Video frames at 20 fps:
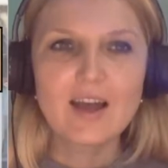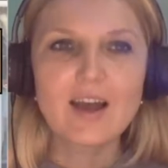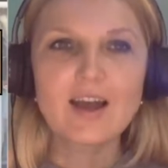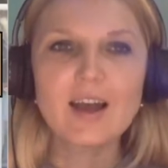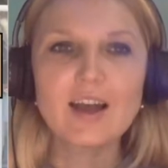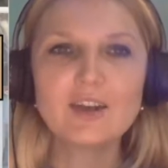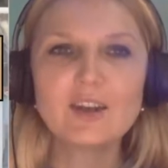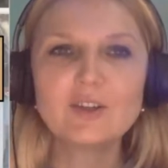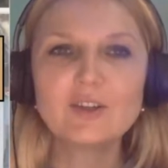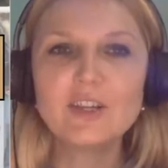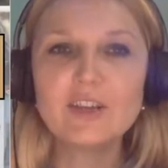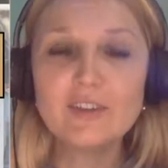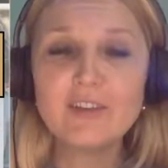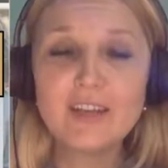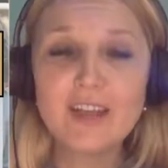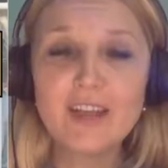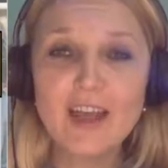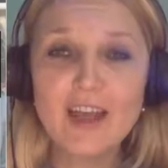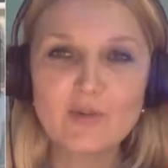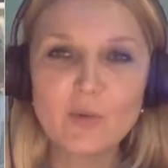Good
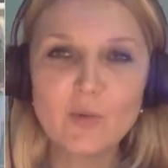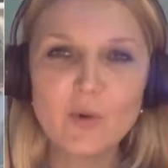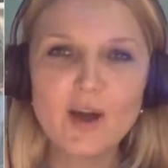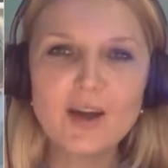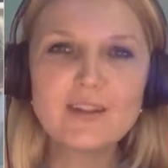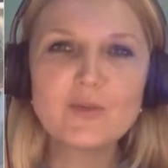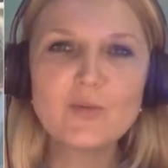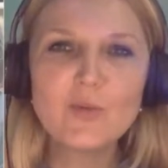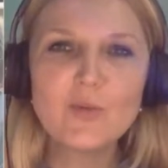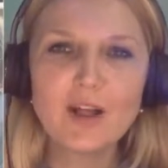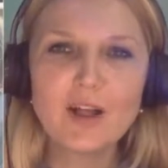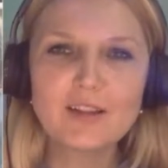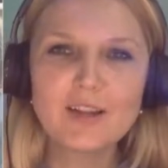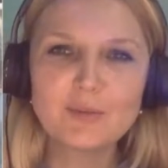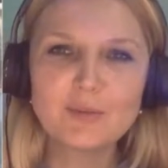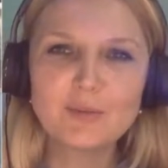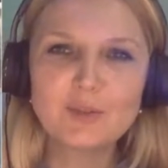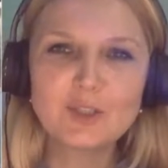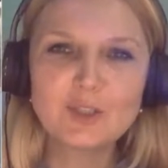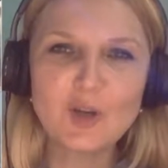evening, everyone.
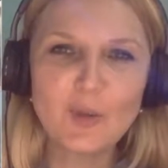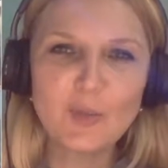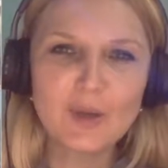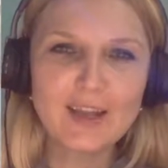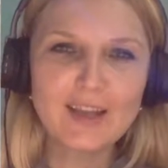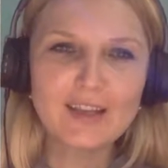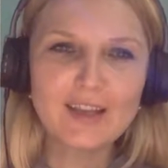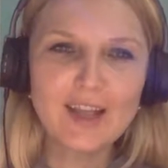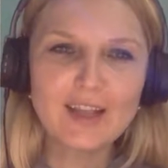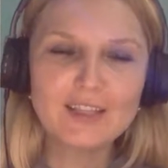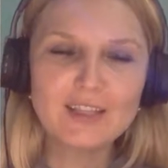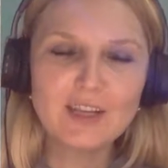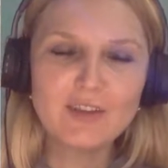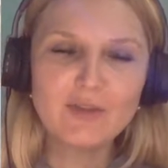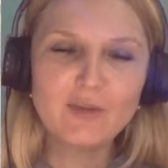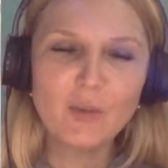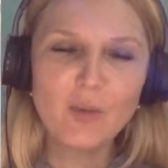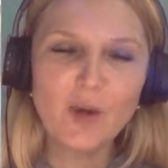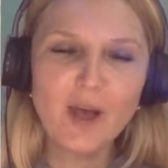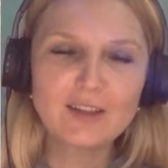Welcome to Topic and Native.
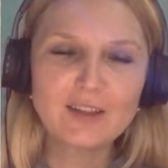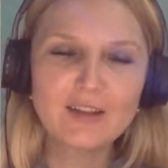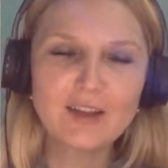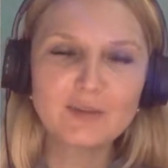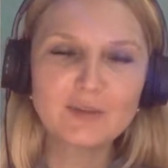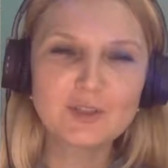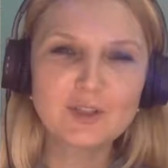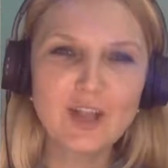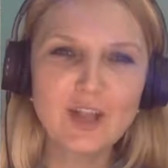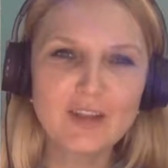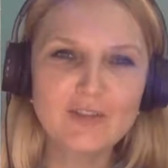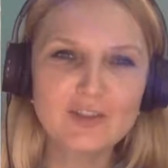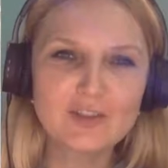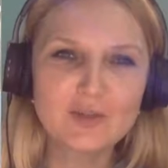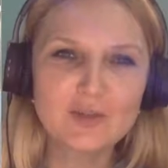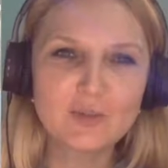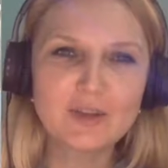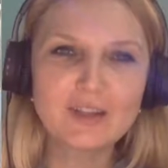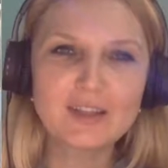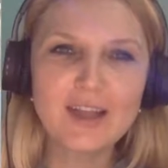Welcome to live
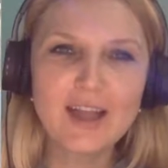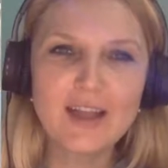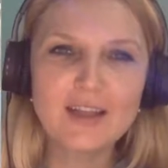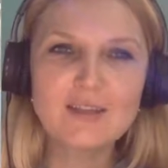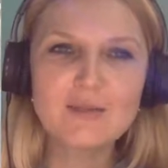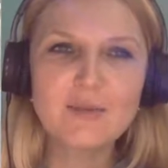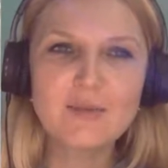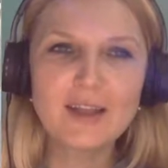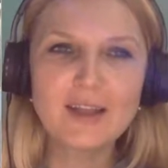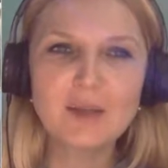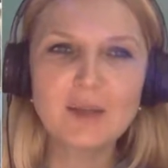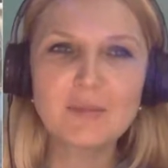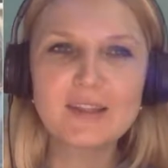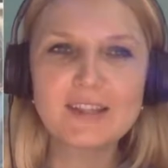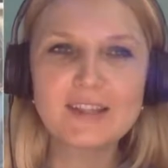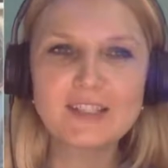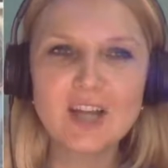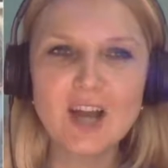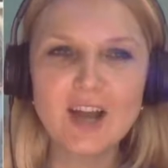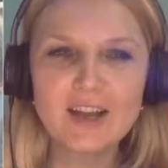stream class. My name is
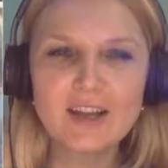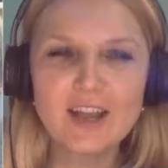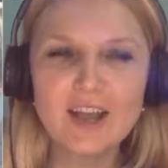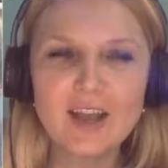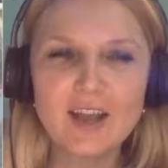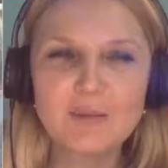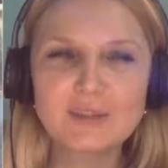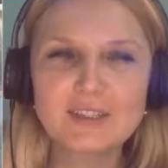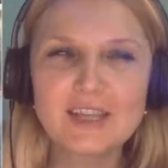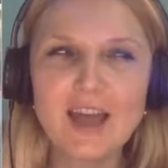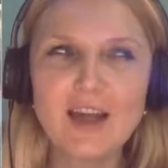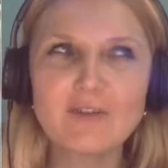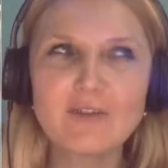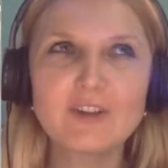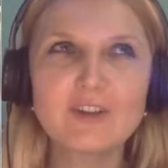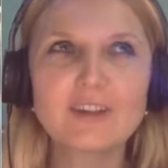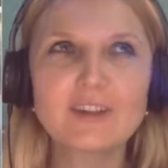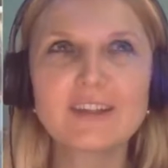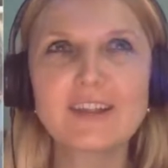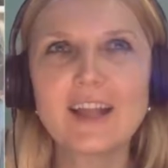Tanya. I'm a
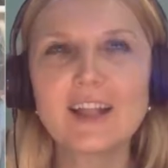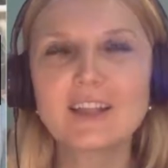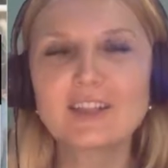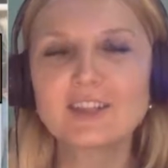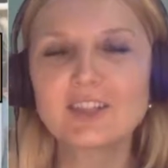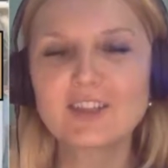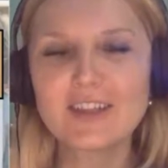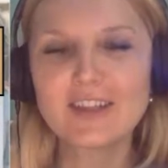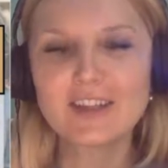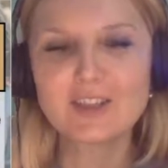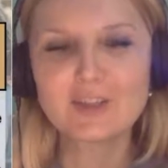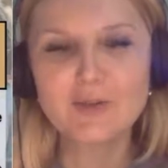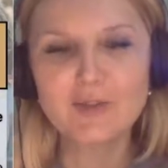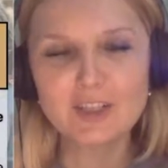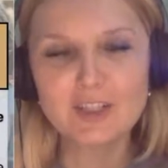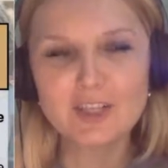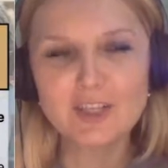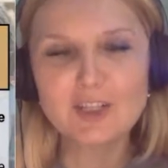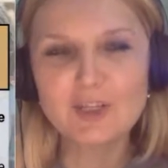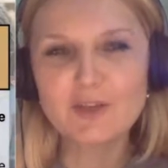TOEFL CELTA
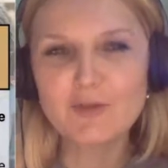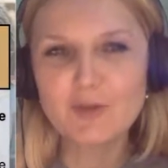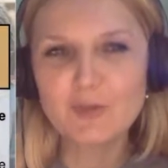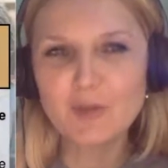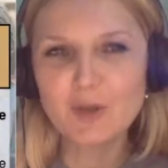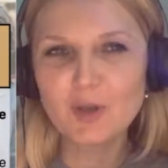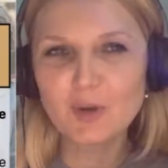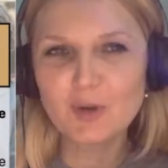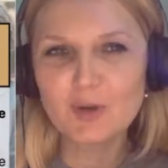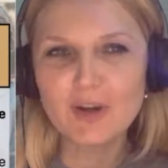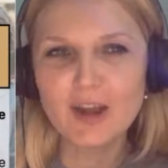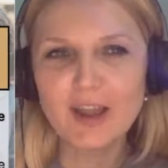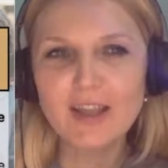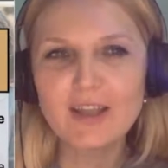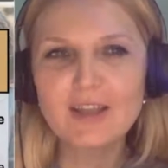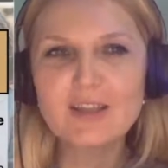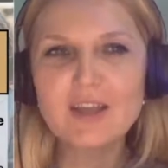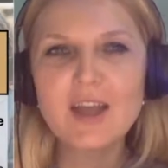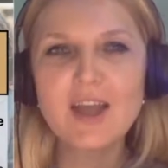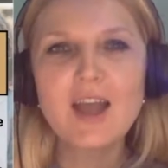certified teacher from
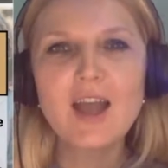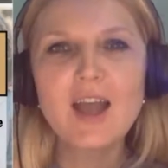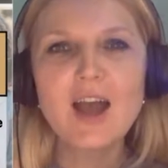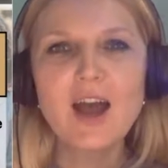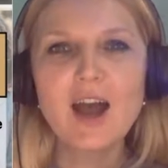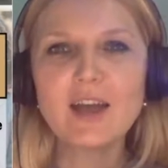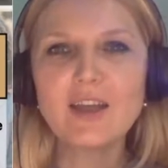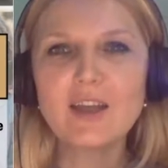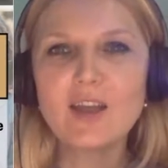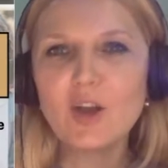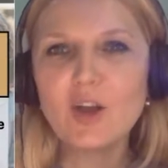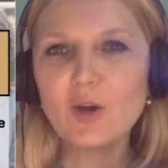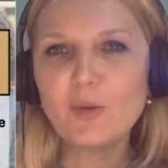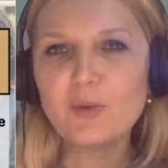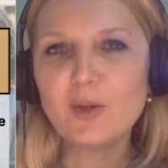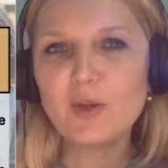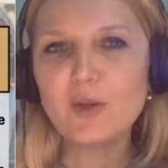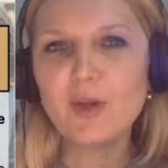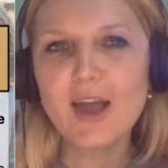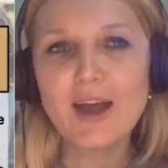Ukraine. I hope
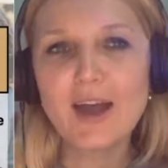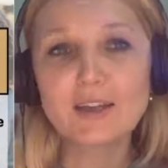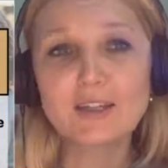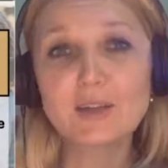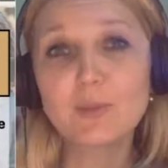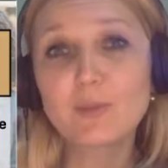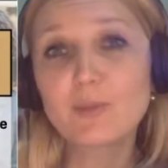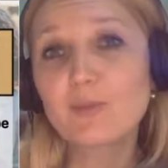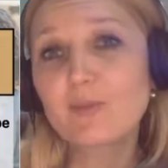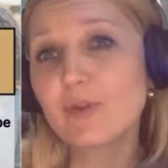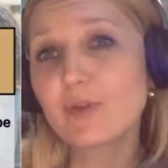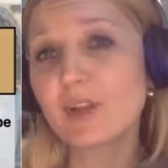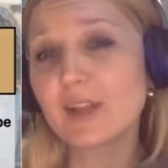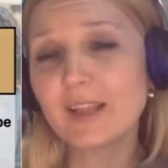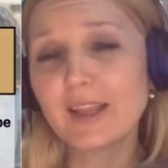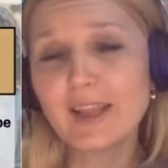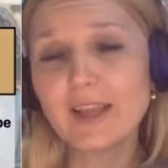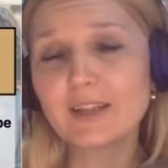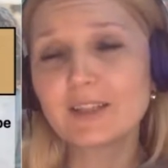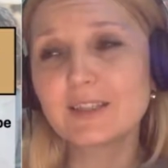you had a
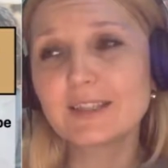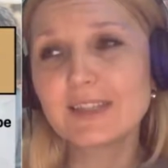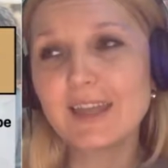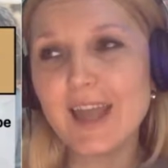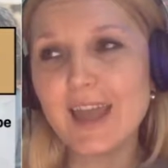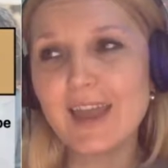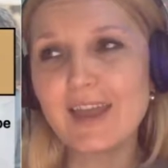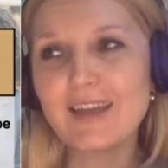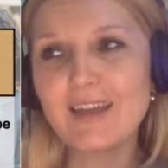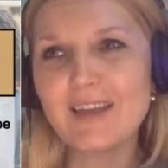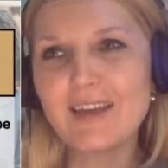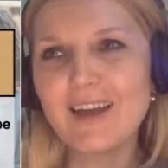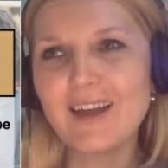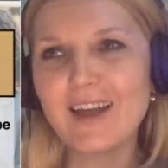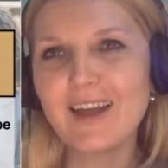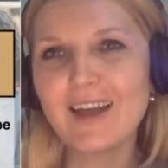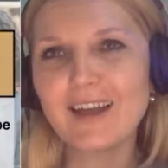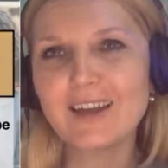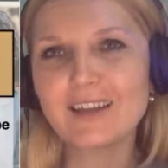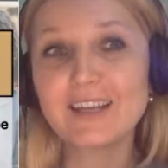brilliant day,
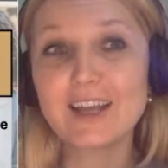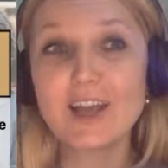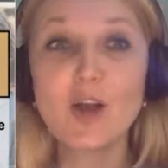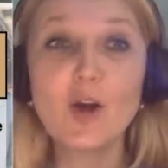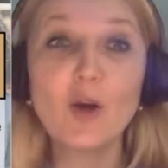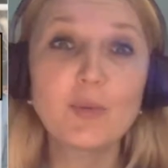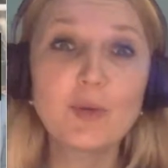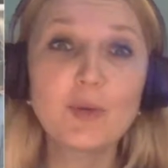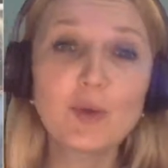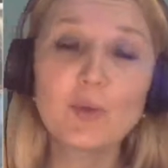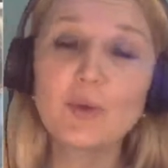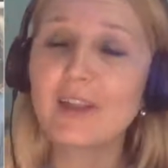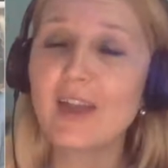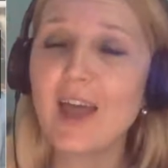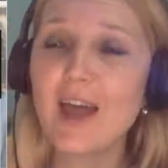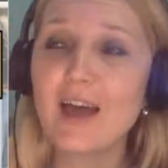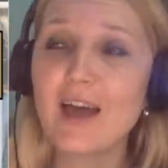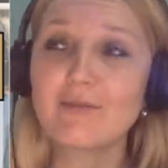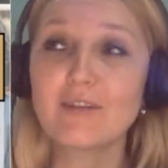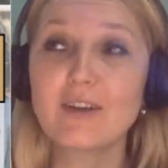and I hope you will
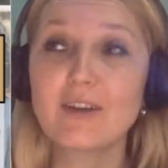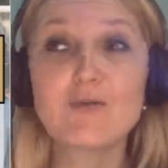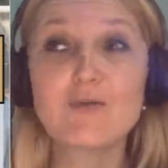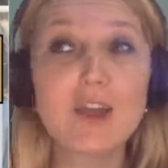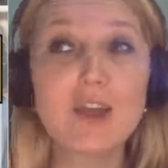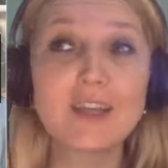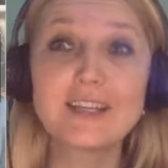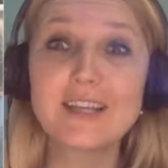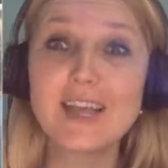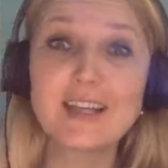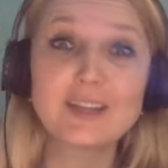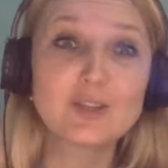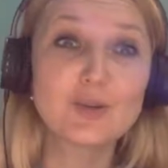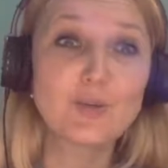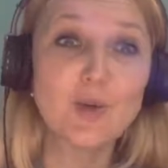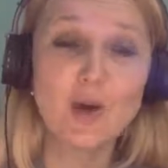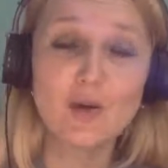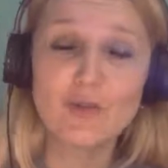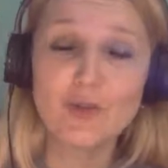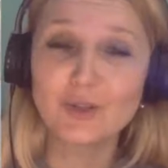have a great day
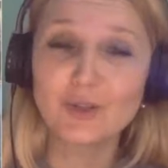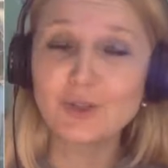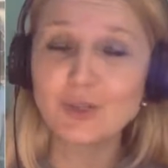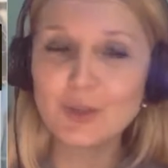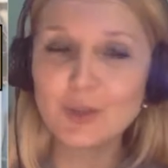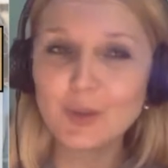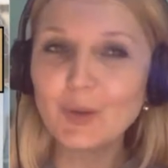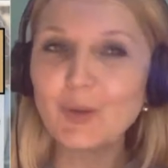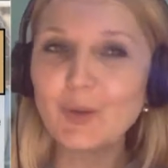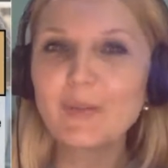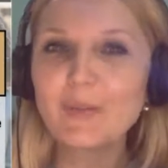tomorrow too.